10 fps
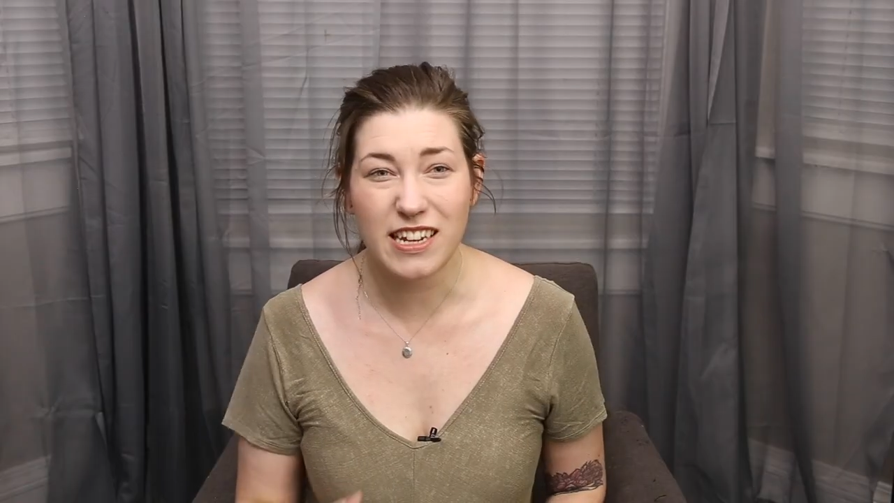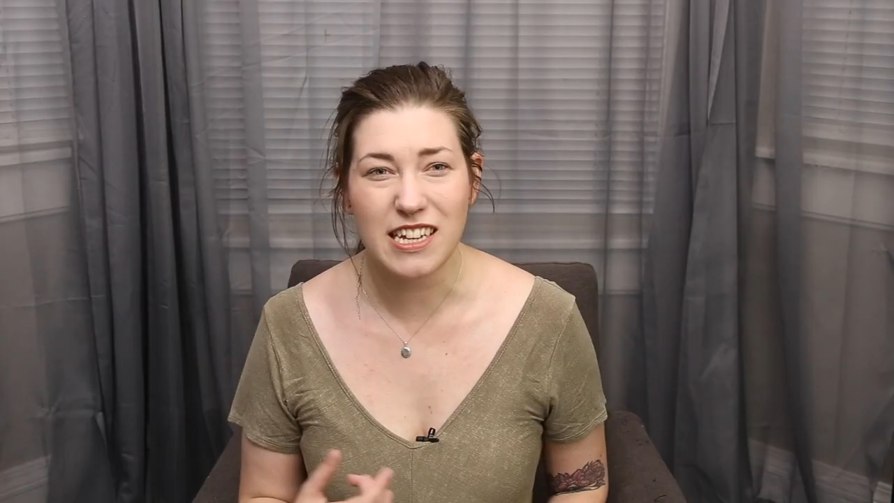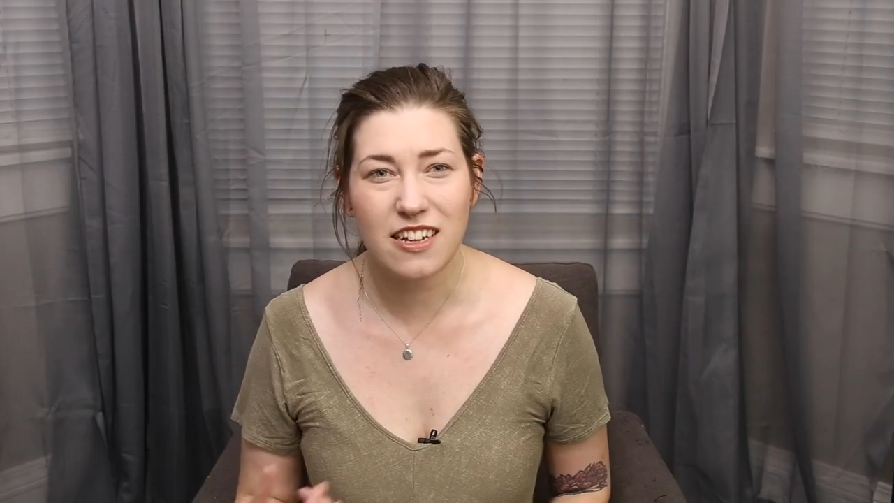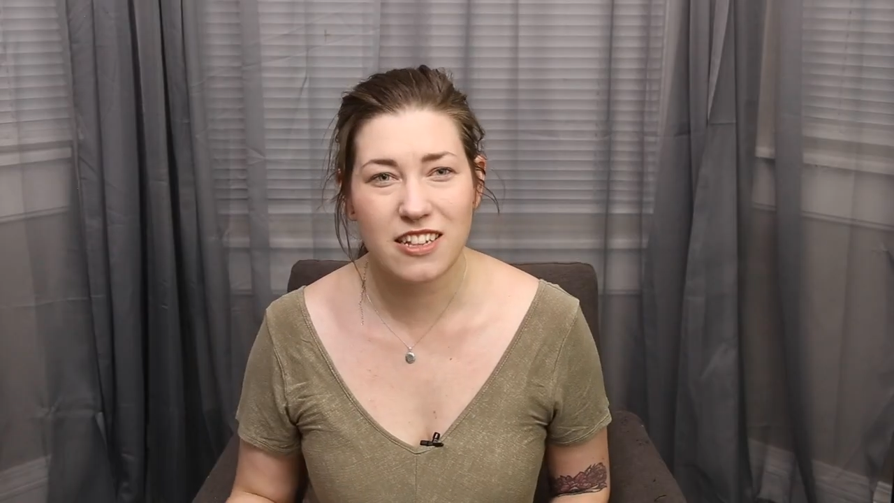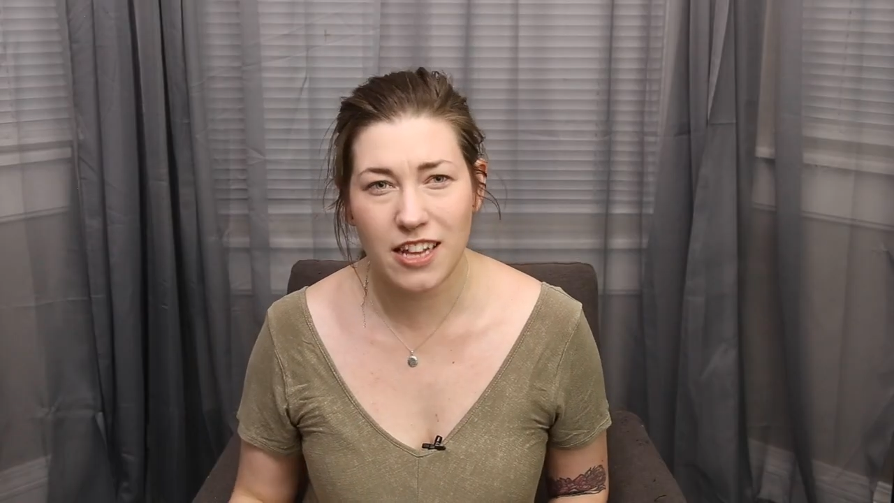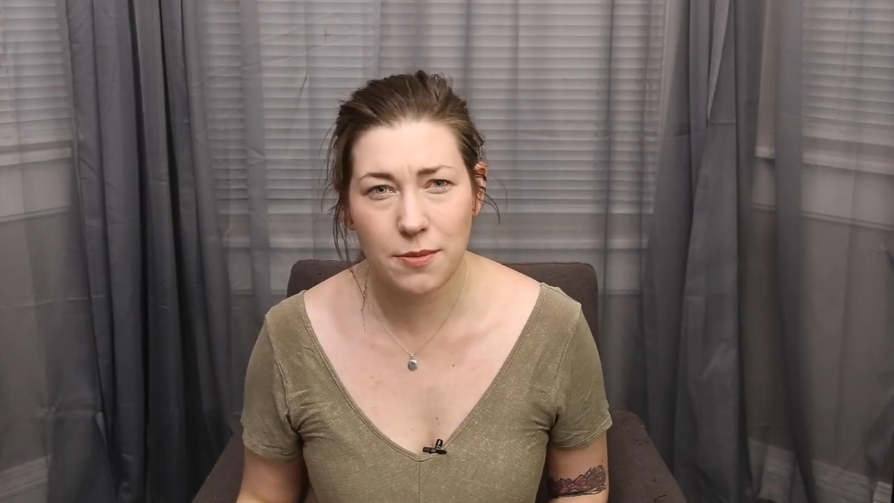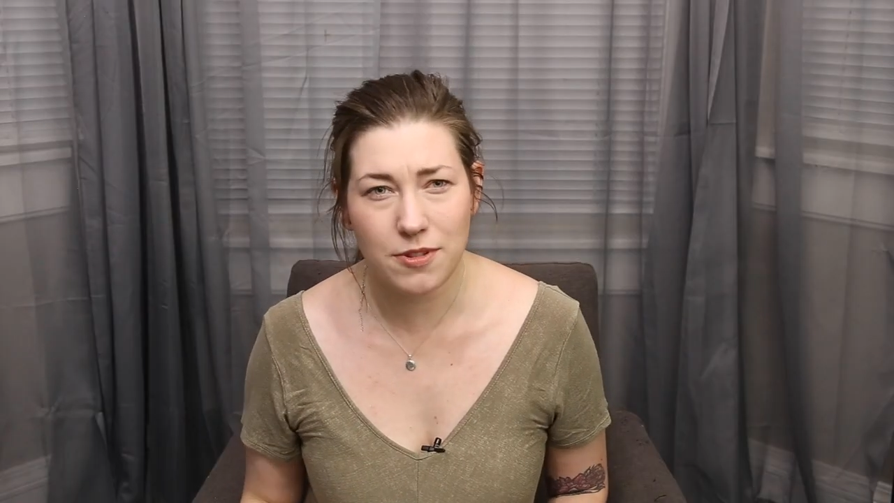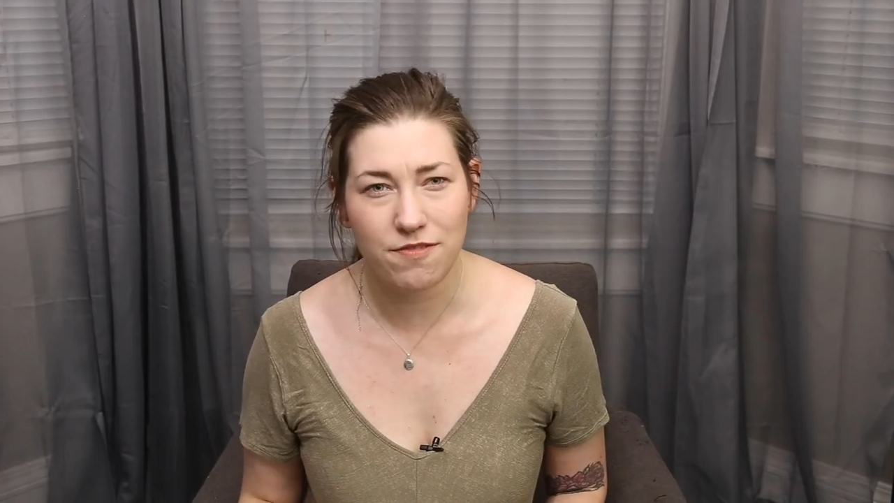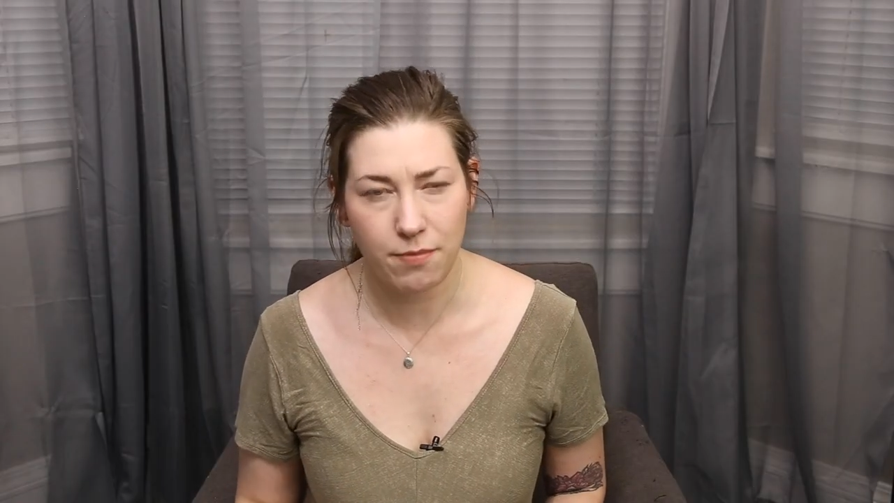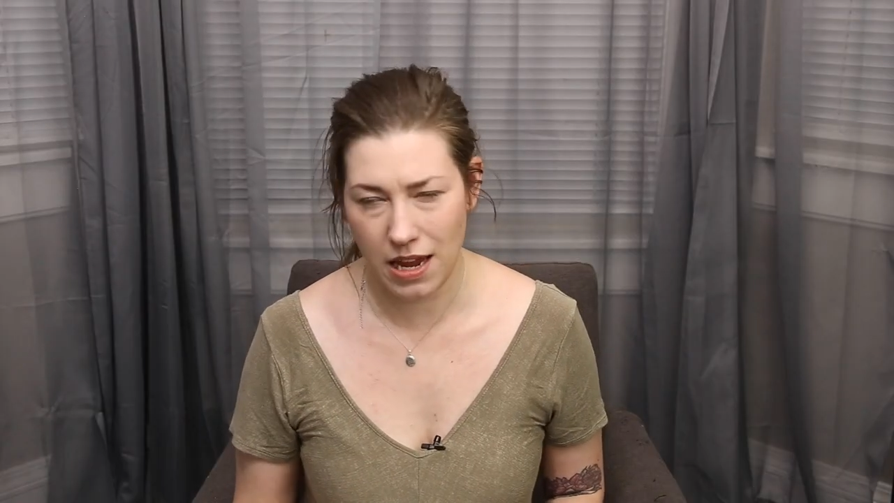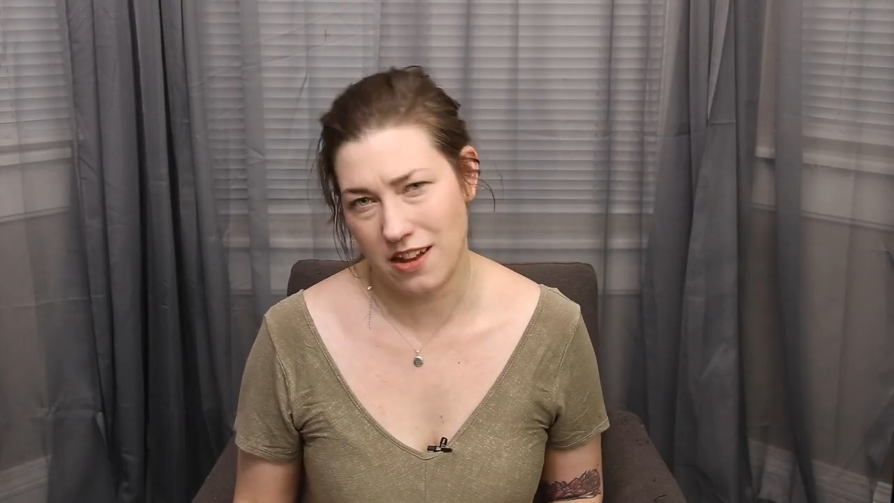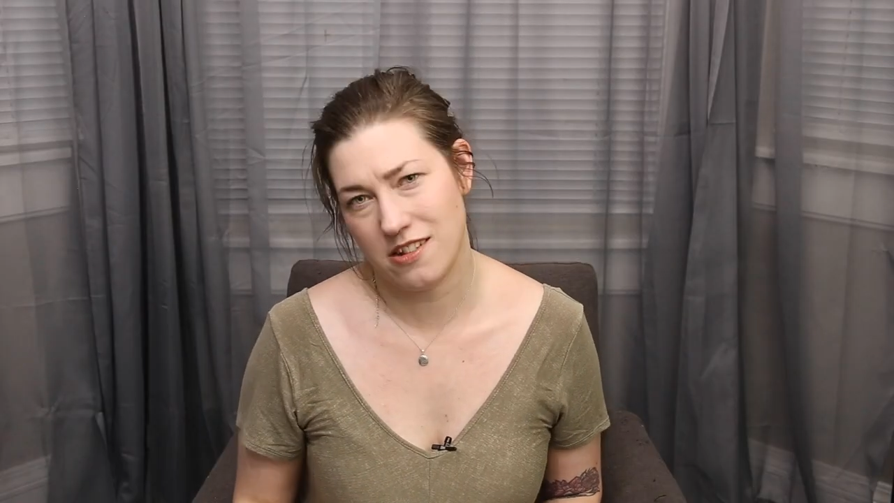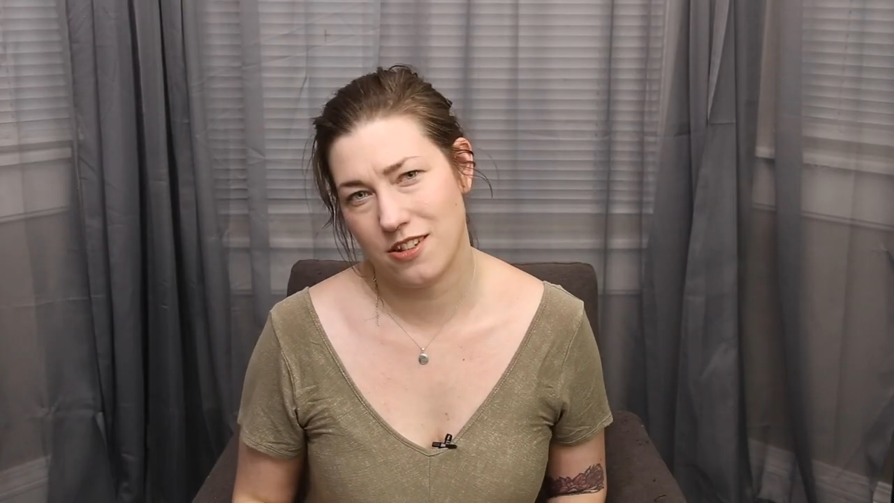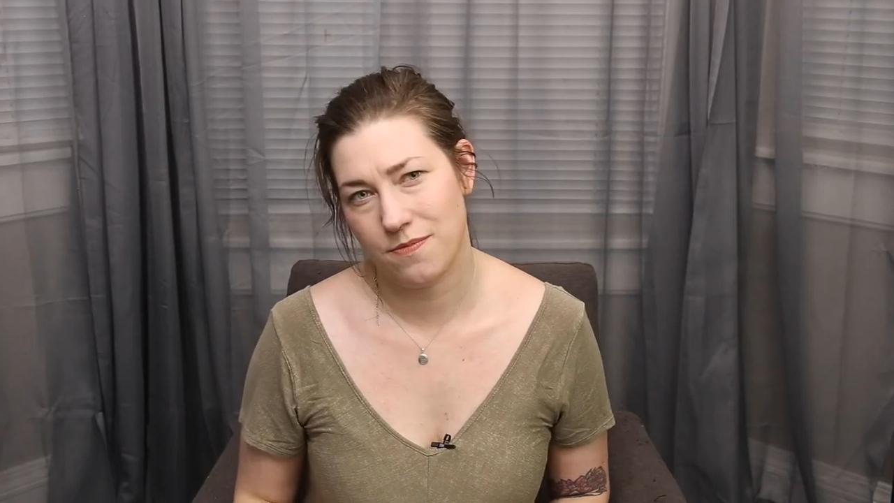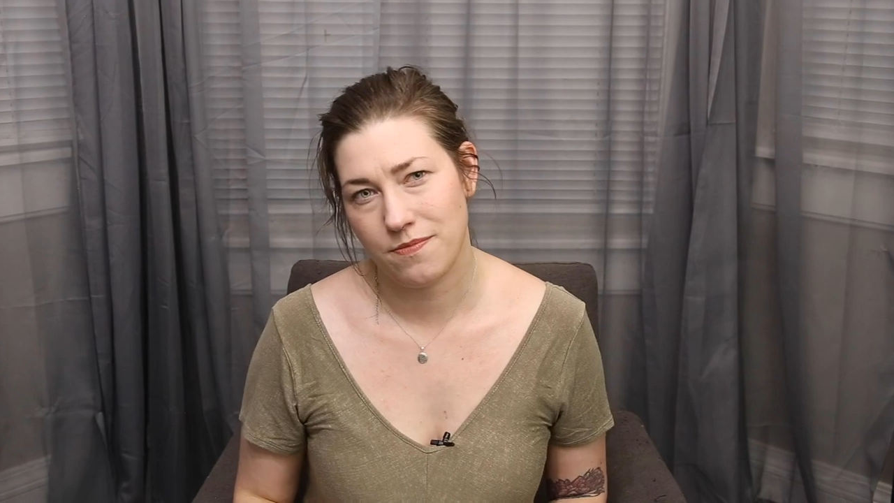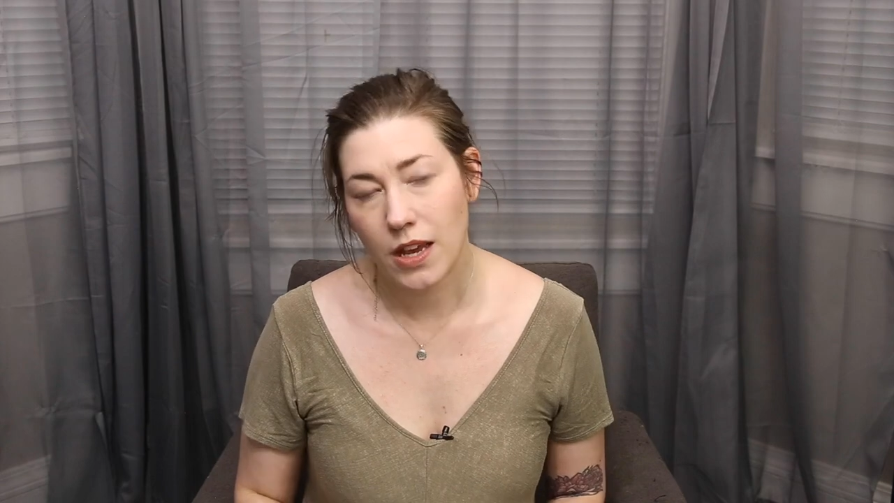any clumps of paint.